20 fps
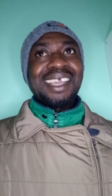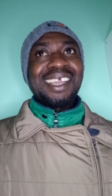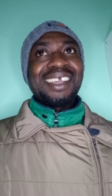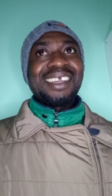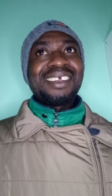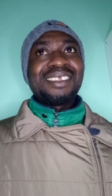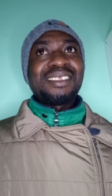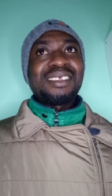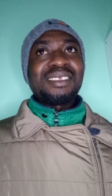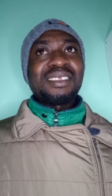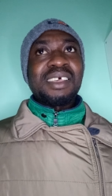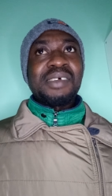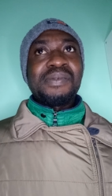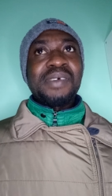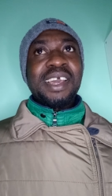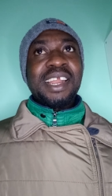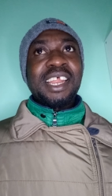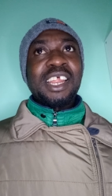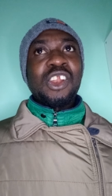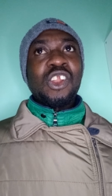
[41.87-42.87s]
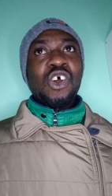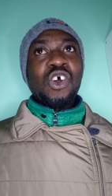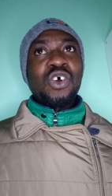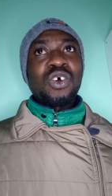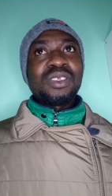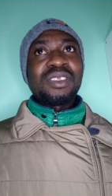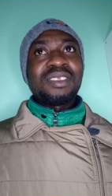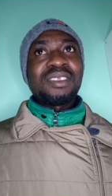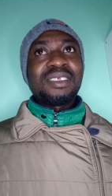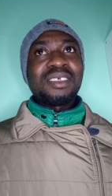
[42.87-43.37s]
It is a very
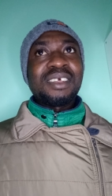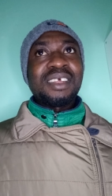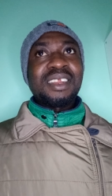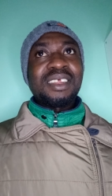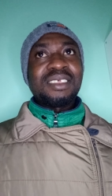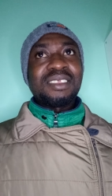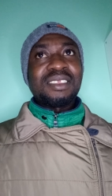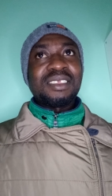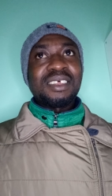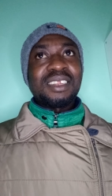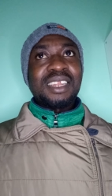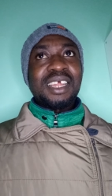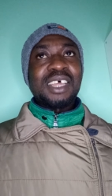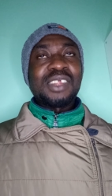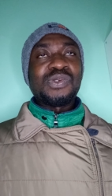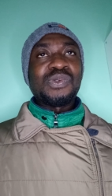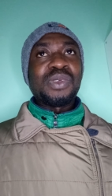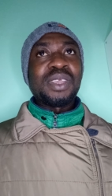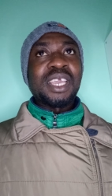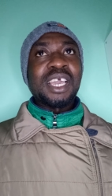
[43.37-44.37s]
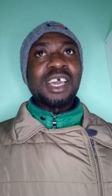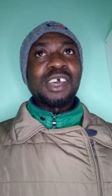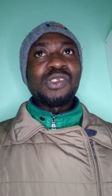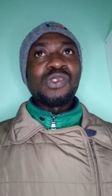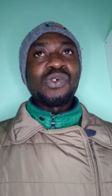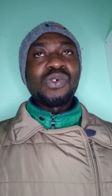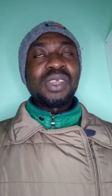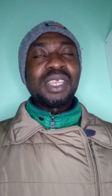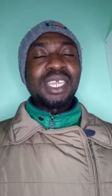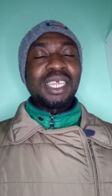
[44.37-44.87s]
long series that we are
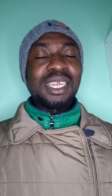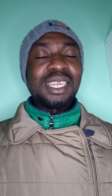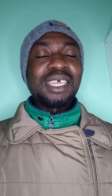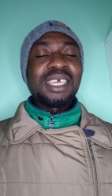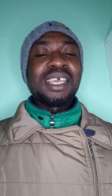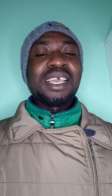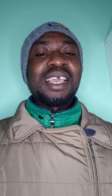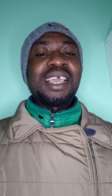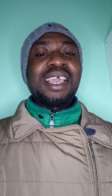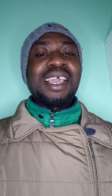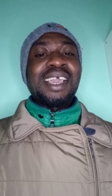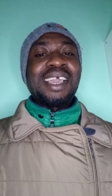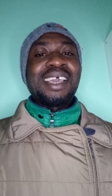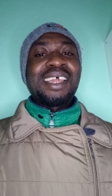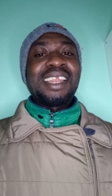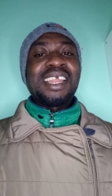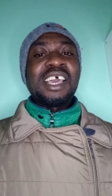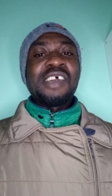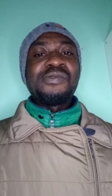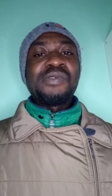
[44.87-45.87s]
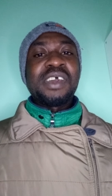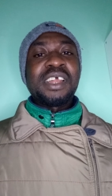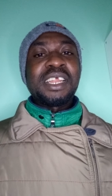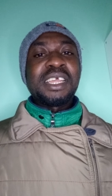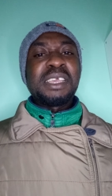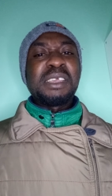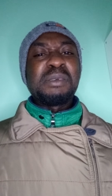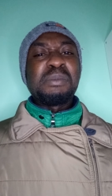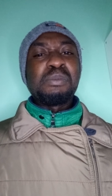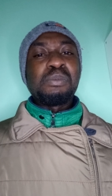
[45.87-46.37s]
doing and a
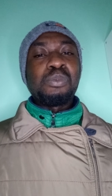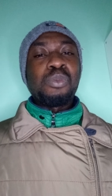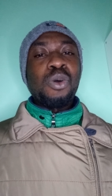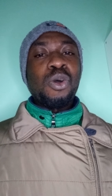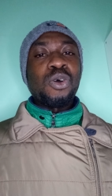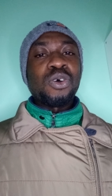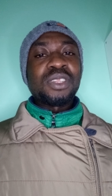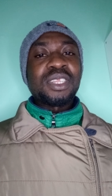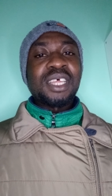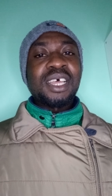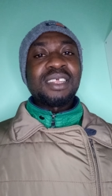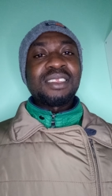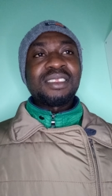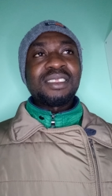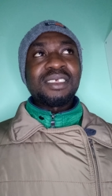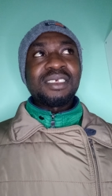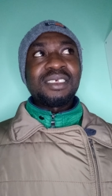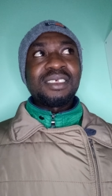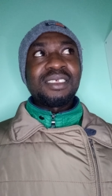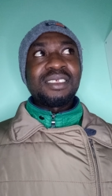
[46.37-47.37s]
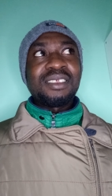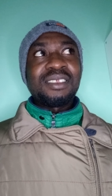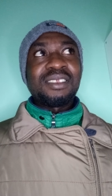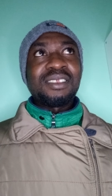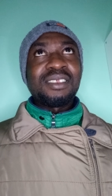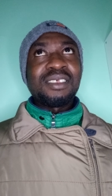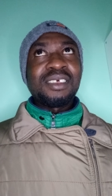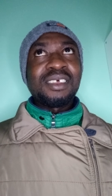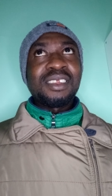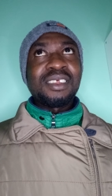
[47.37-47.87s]
very important
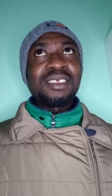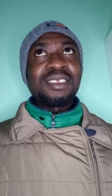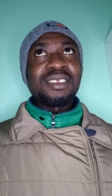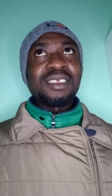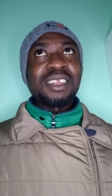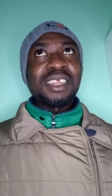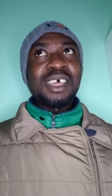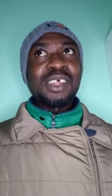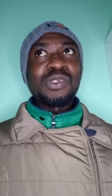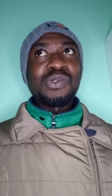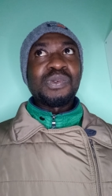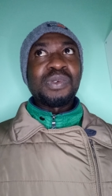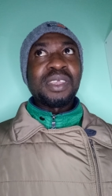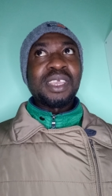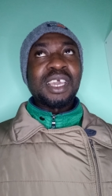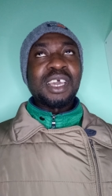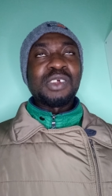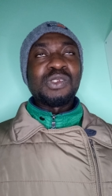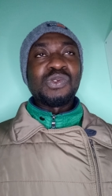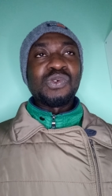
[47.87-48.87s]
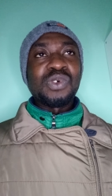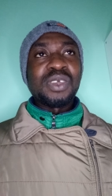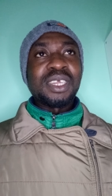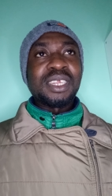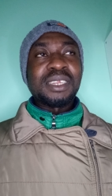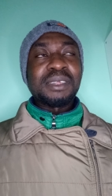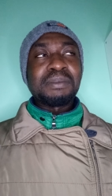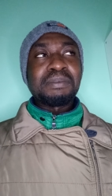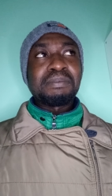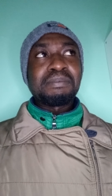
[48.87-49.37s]
series that we are
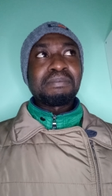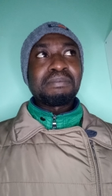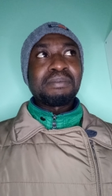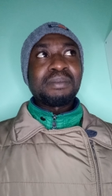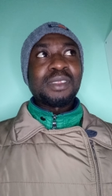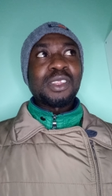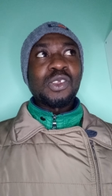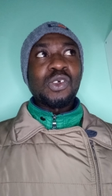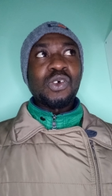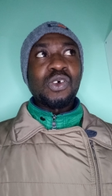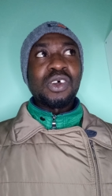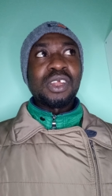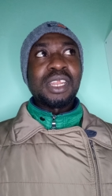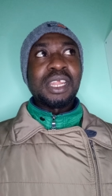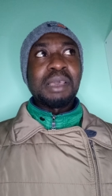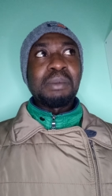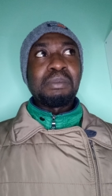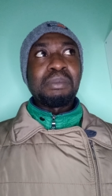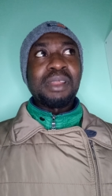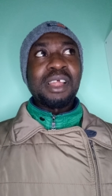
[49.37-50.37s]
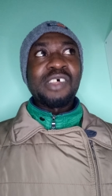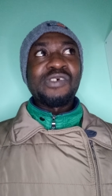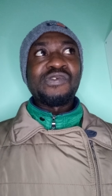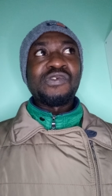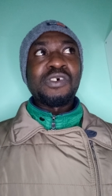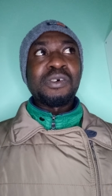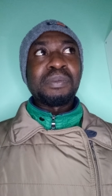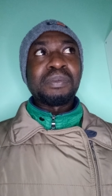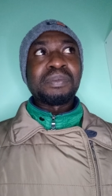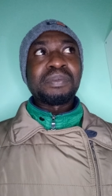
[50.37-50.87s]
doing on a
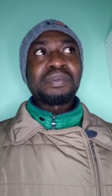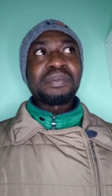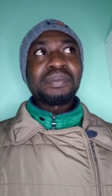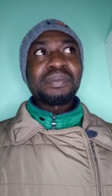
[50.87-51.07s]
platform.